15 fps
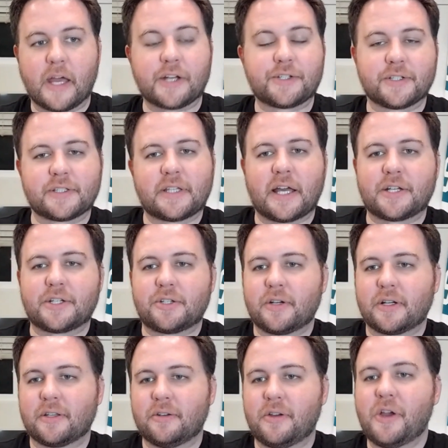Natural Stat
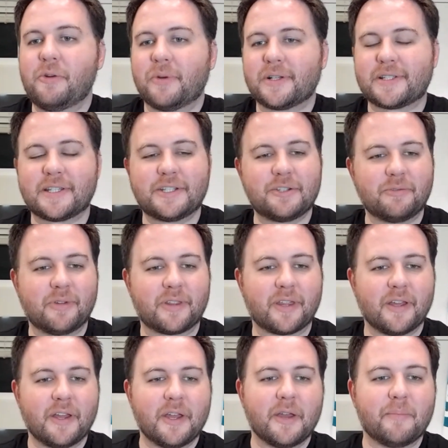Trick knew what to do
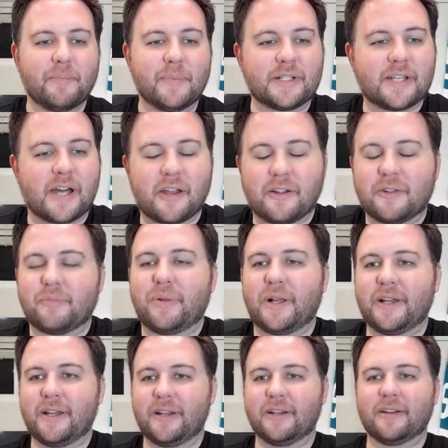with McDonald
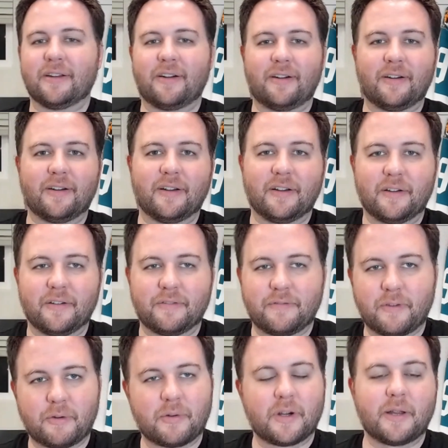playing uh,
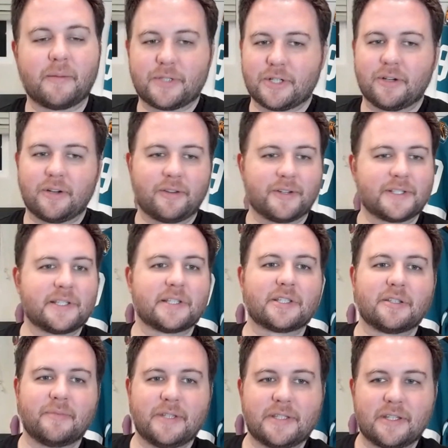forward. I'm sure in their
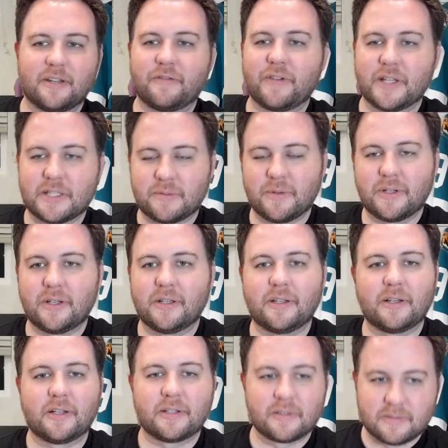system he's a defenseman,
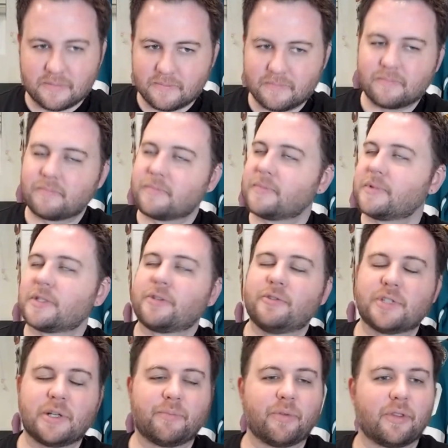and it
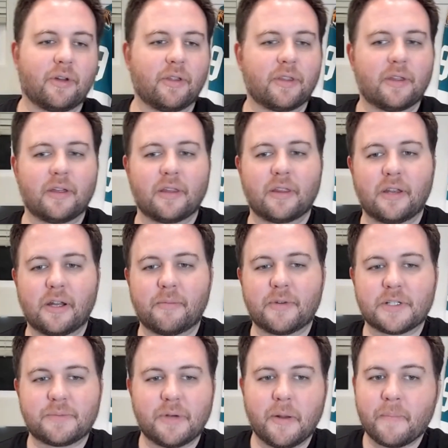screws up with all the the
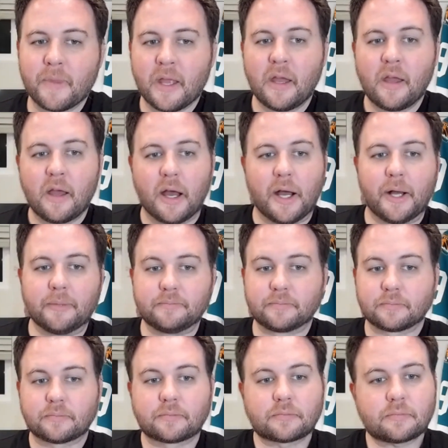numbers. But
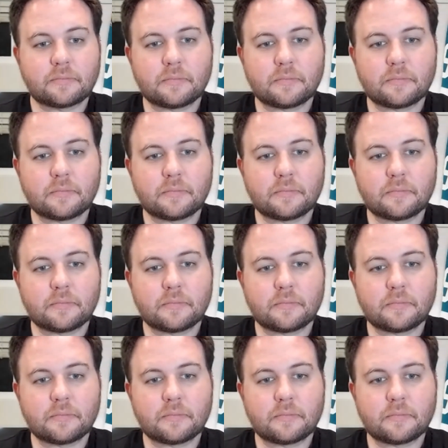um,